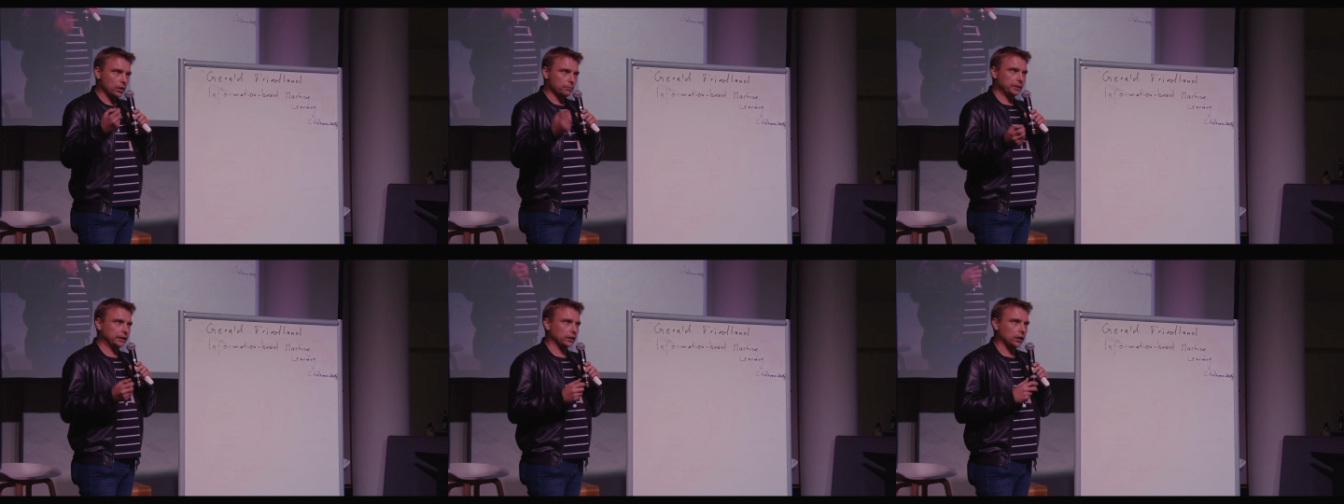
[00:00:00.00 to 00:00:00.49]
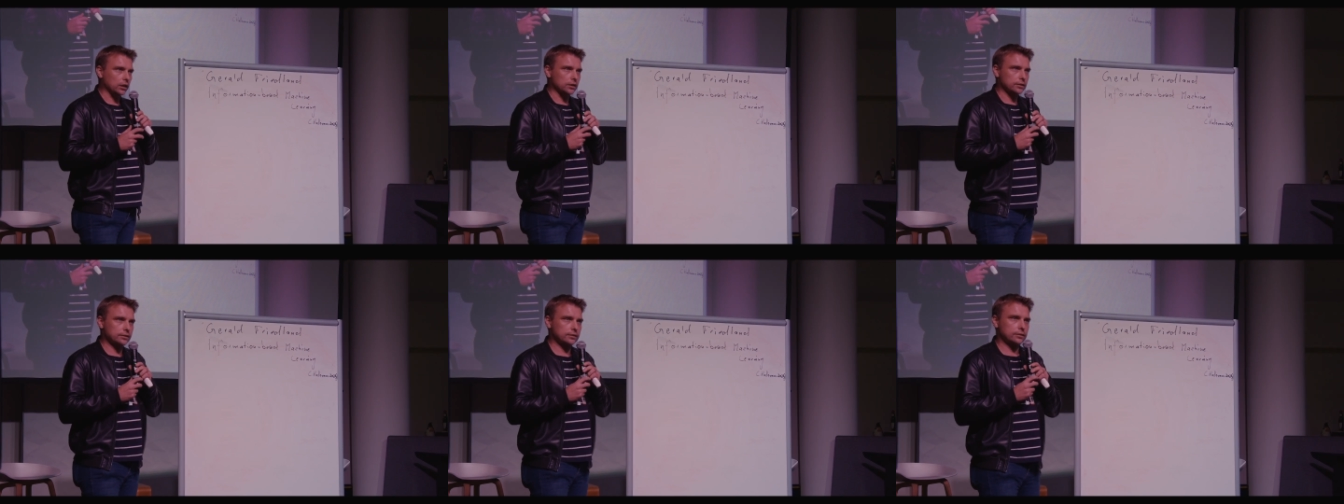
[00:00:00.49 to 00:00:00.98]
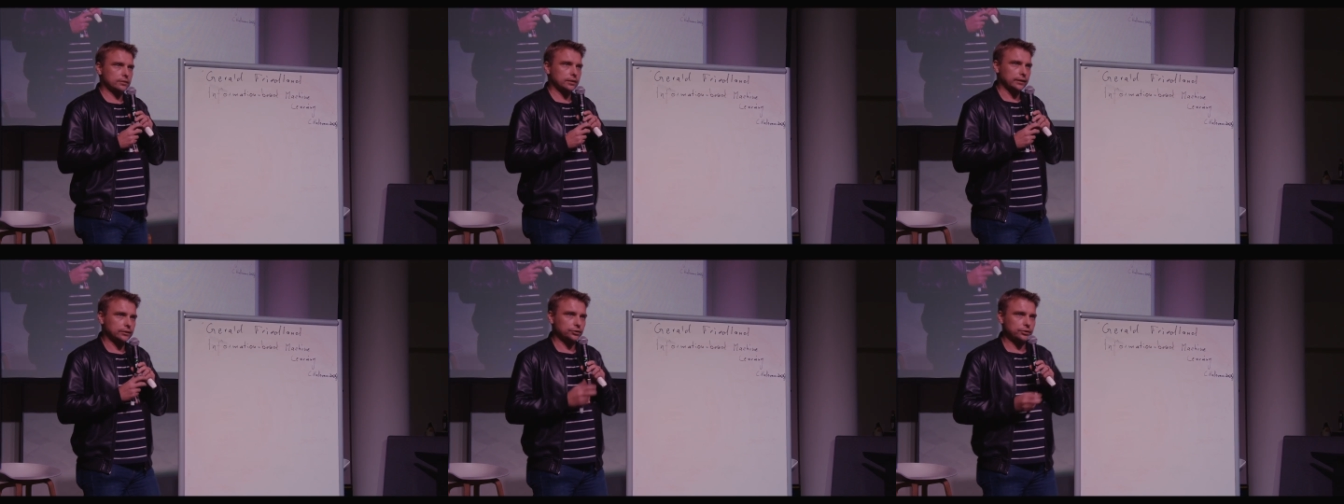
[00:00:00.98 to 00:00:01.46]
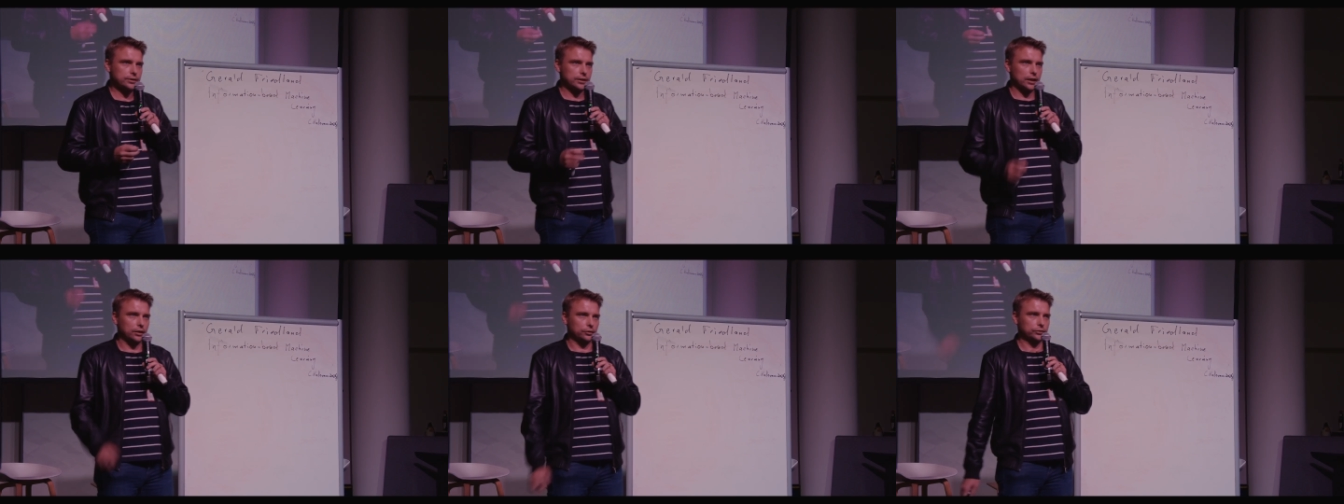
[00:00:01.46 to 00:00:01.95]
because it turns
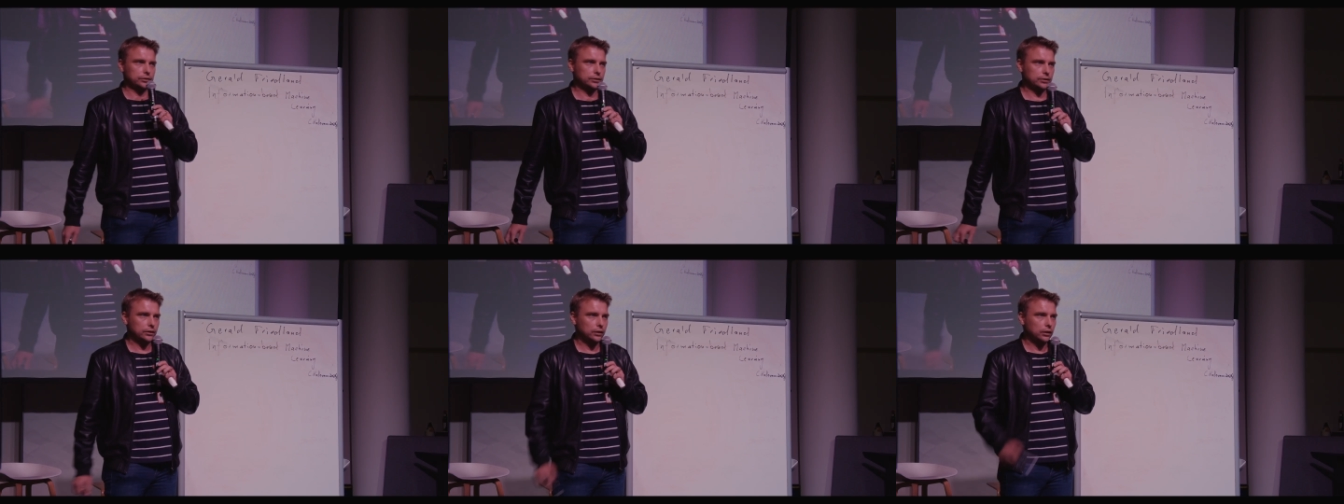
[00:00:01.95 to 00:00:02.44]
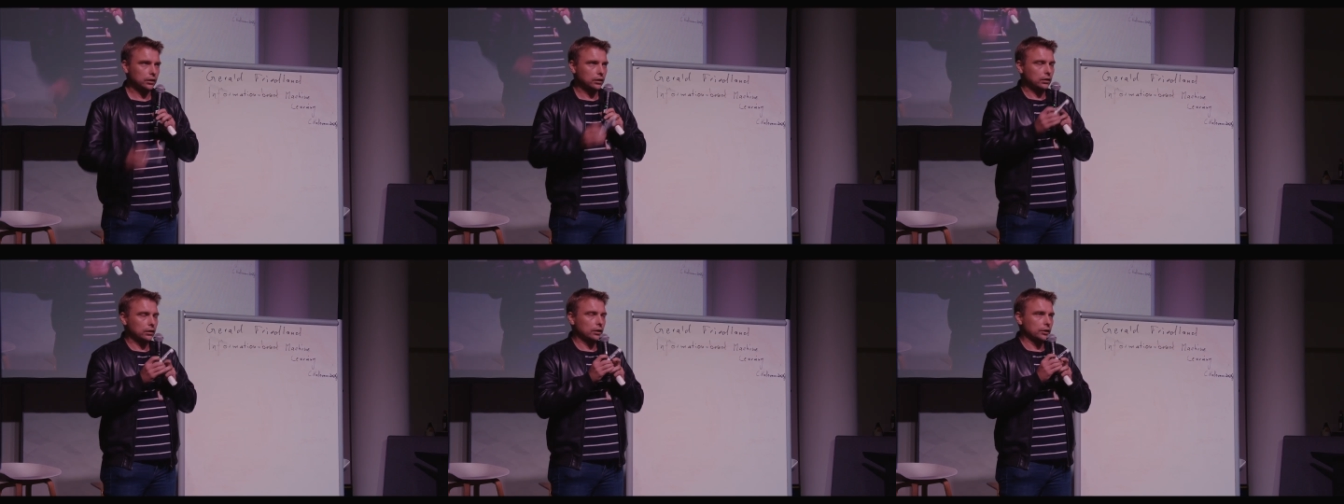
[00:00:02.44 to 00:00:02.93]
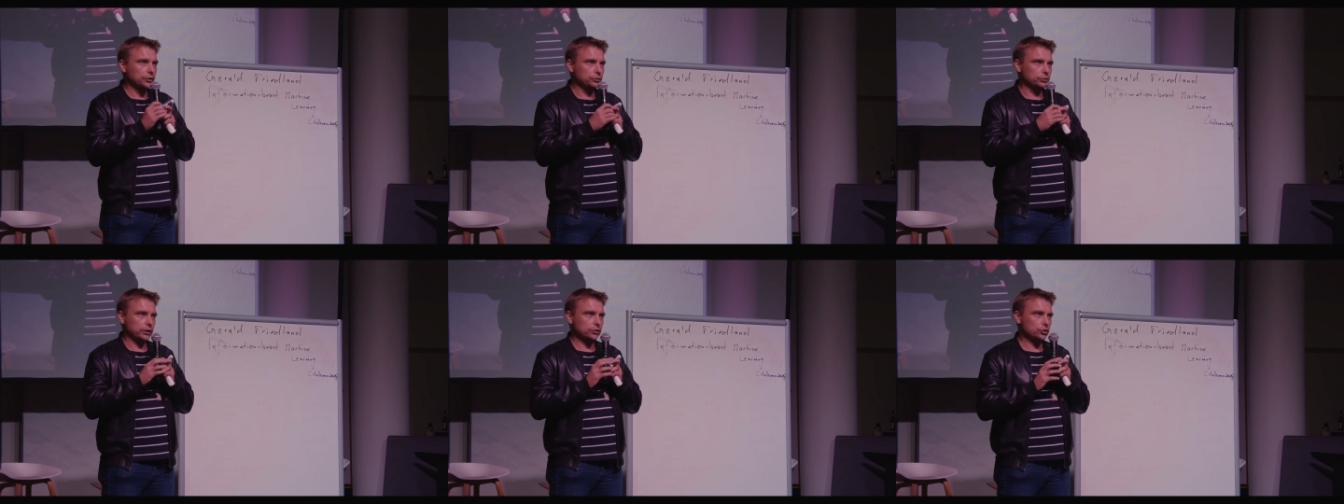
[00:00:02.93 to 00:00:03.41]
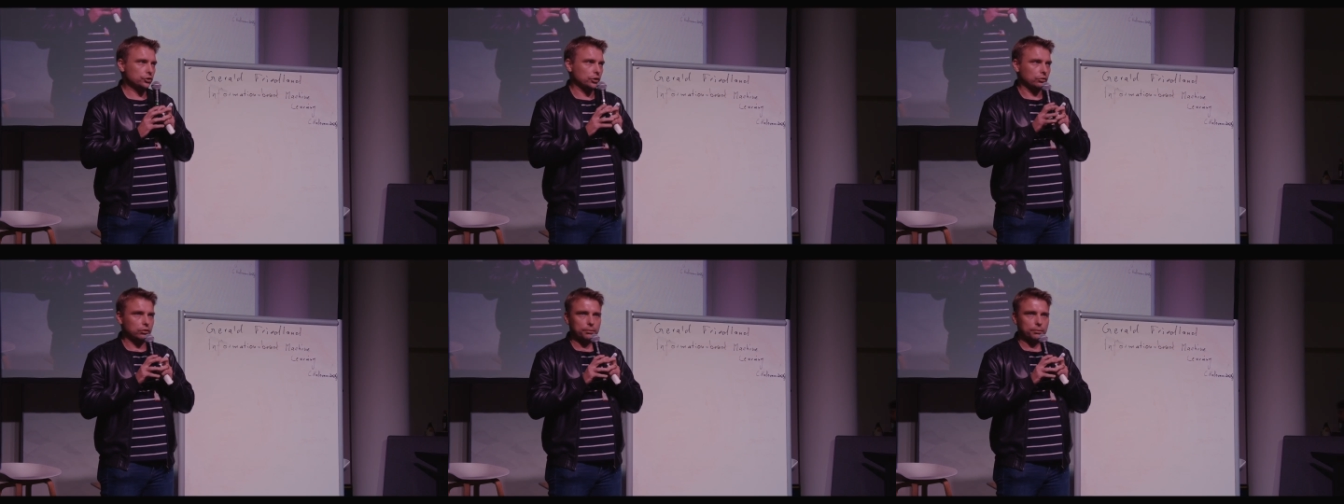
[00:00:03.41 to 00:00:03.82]
out you can show a